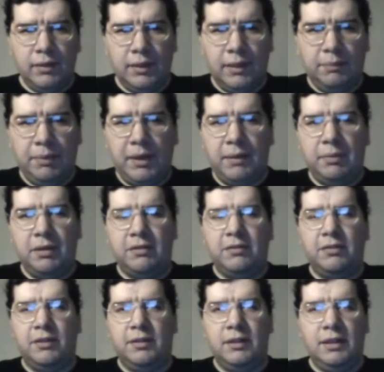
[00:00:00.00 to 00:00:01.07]
that Batman
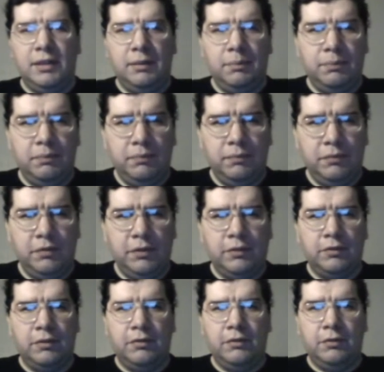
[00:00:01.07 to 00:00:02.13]
suddenly
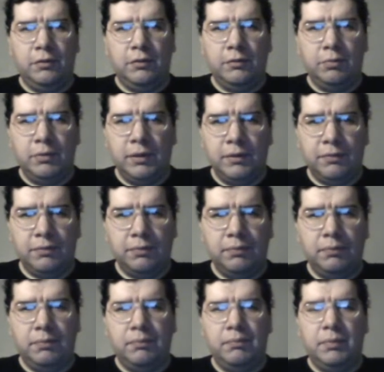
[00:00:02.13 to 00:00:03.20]
shares concerns with,
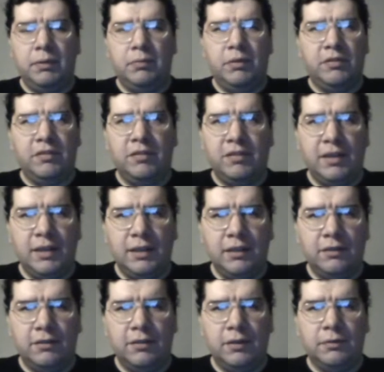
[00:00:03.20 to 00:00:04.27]
but wasn't
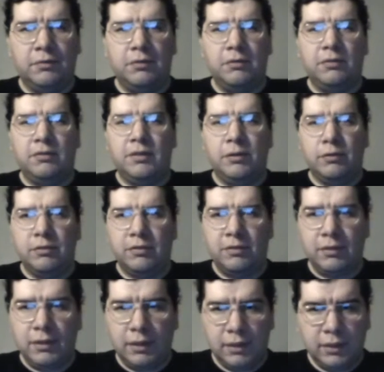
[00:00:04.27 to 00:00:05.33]
taking itself so
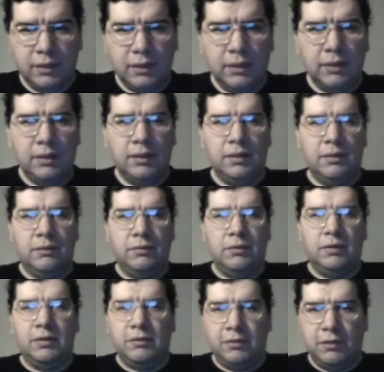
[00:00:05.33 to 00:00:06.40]
seriously
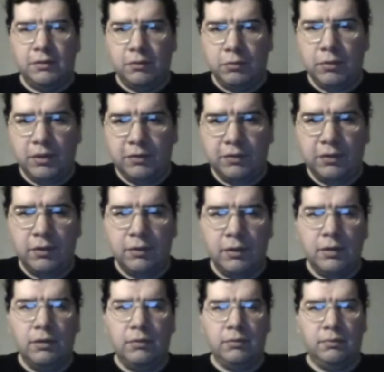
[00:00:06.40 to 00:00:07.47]
for the situation
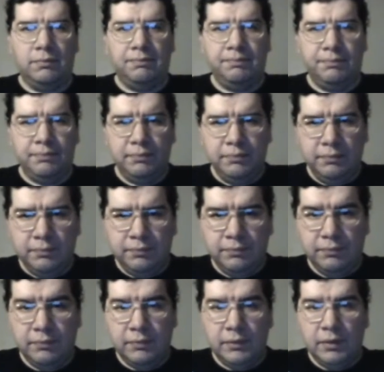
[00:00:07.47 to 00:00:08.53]
alone.
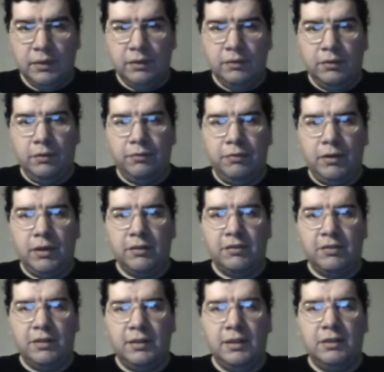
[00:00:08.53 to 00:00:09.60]
So
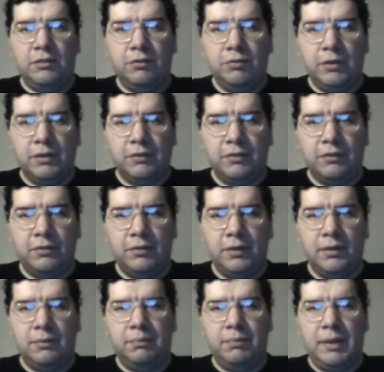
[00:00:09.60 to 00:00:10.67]
Franz suddenly tricks
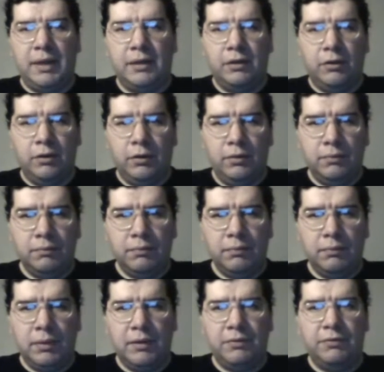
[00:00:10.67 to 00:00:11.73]
uh, Batgirl
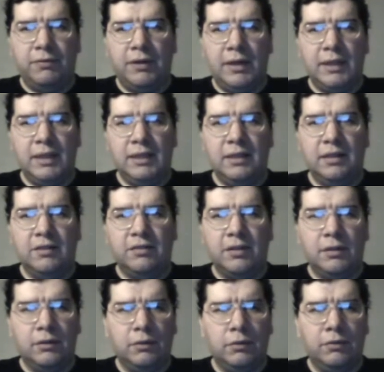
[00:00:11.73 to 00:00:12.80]
by finding his
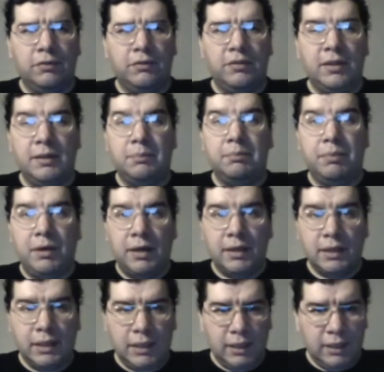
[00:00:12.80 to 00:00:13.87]
uncle's dead
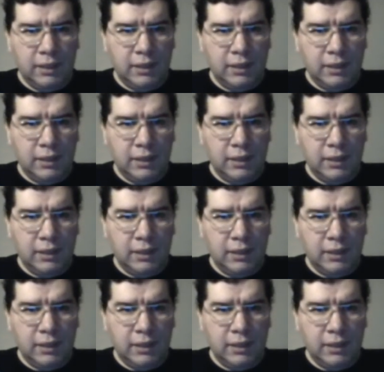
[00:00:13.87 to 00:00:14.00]
body.